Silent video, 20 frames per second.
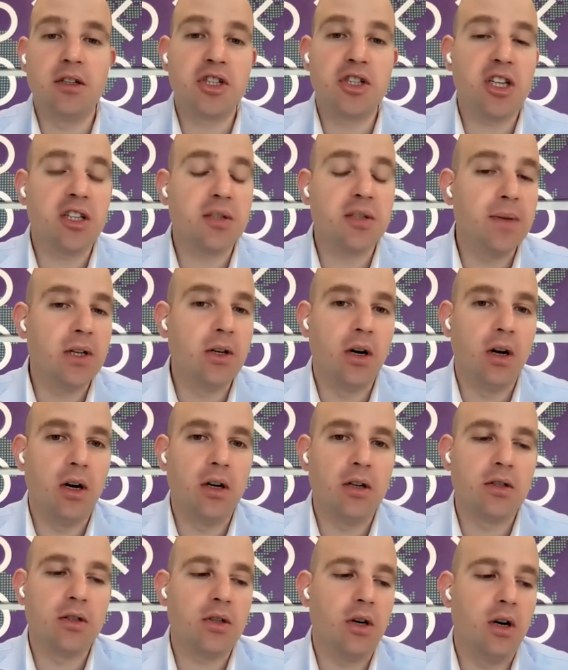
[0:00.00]
just
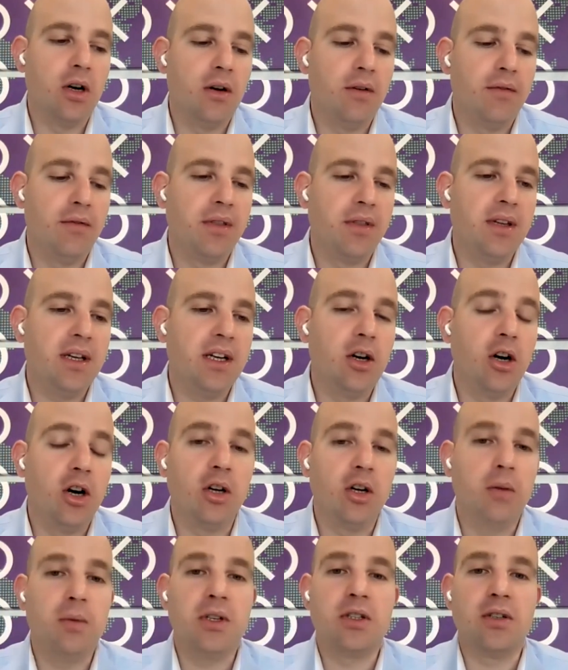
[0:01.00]
because of the
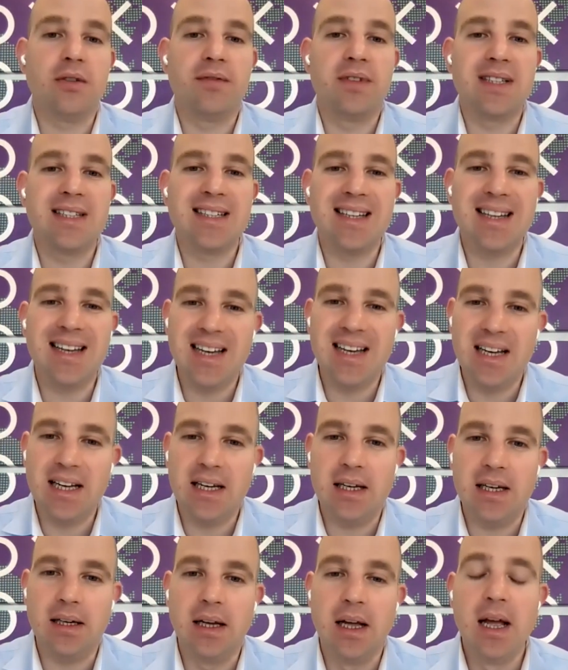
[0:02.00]
economies of
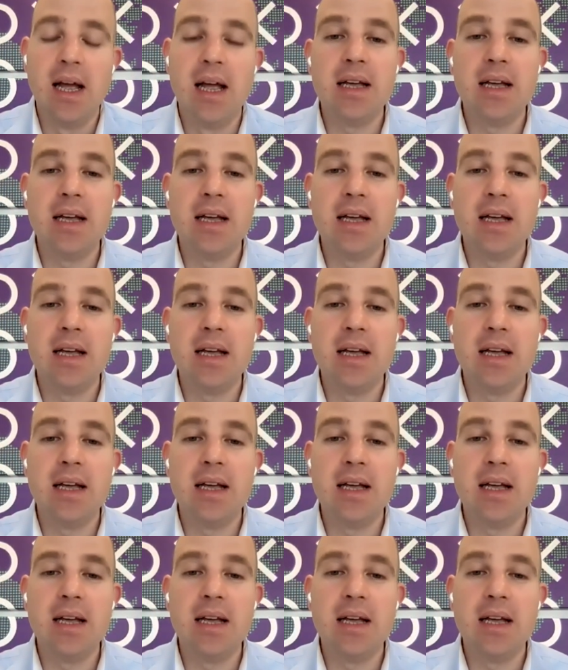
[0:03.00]
scale,